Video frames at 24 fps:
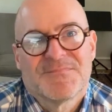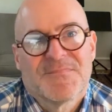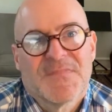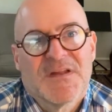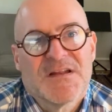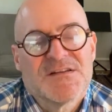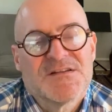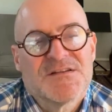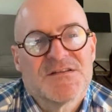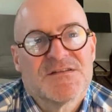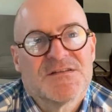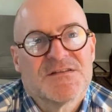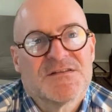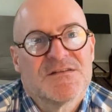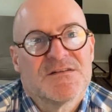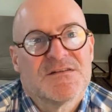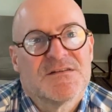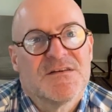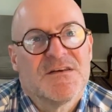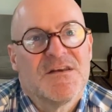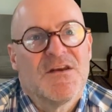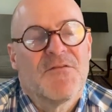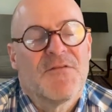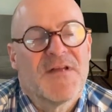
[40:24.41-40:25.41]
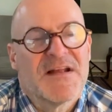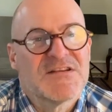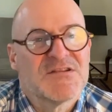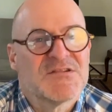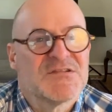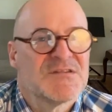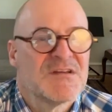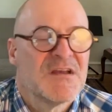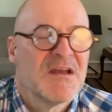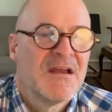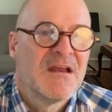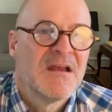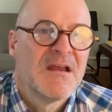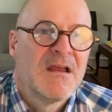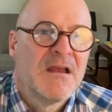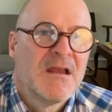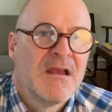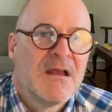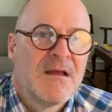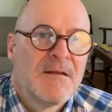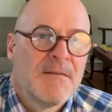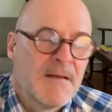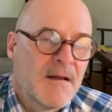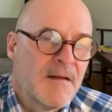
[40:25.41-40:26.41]
you know, that
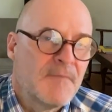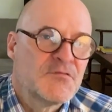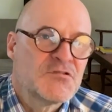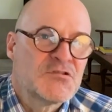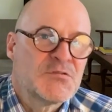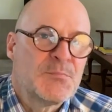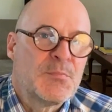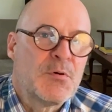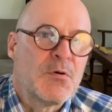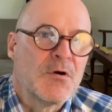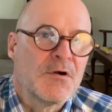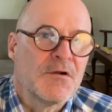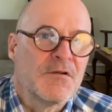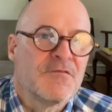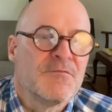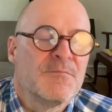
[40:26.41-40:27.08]
was a part